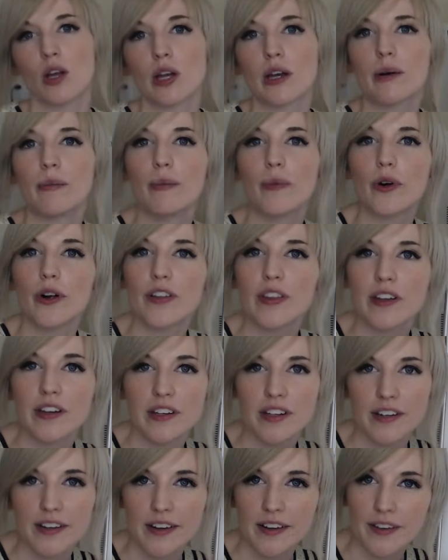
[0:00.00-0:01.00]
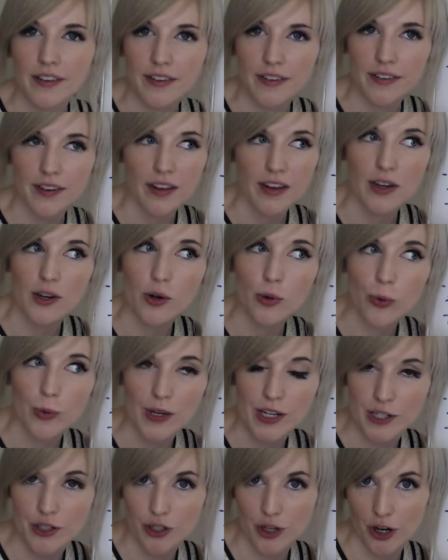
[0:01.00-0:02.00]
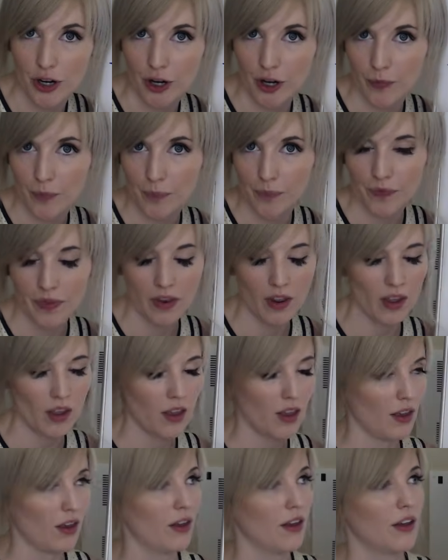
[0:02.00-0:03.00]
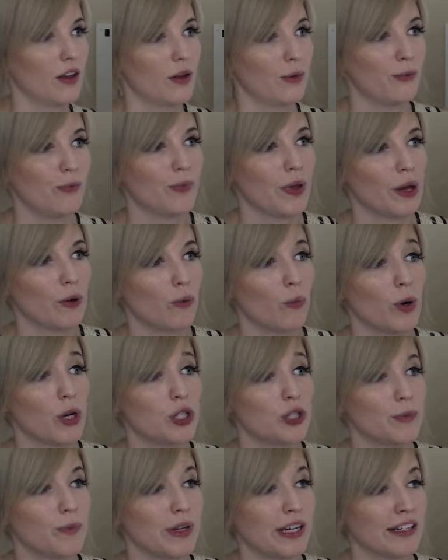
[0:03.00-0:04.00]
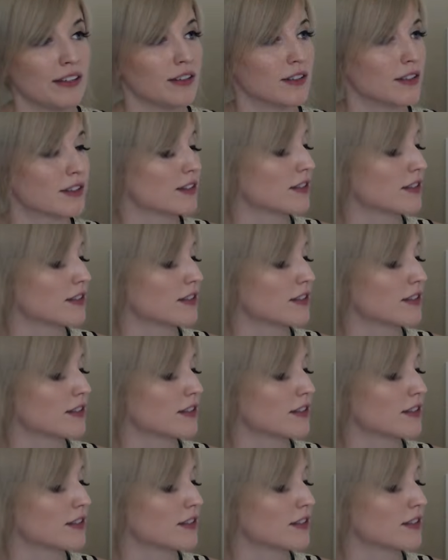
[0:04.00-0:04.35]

more than it is a creature, which means